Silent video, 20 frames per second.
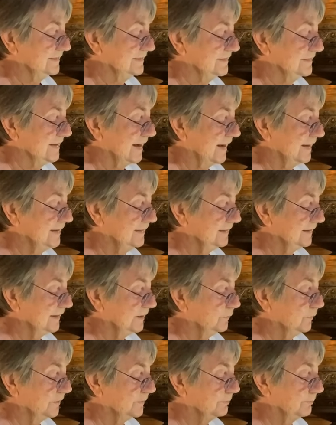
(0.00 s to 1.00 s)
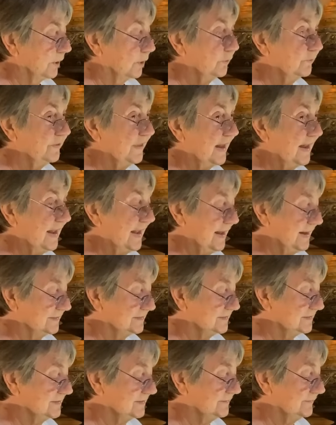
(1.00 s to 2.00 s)
tightly with both
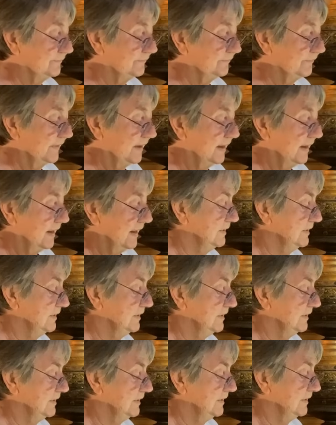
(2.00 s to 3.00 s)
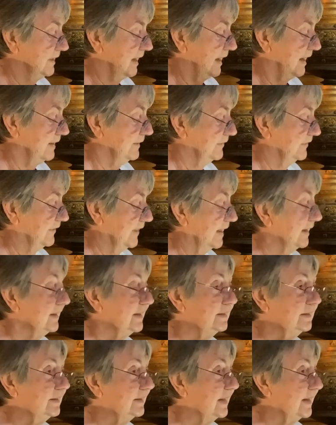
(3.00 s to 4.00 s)
hands, it would die then
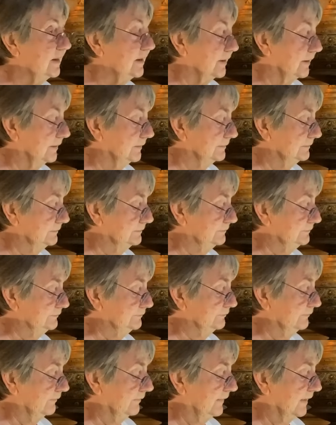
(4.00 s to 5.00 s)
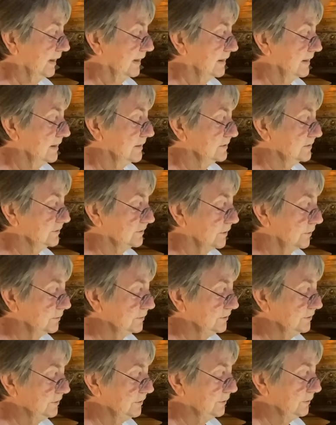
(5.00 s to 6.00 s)
and there. So
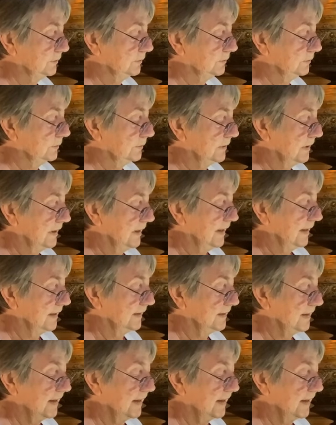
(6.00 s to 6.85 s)
too, an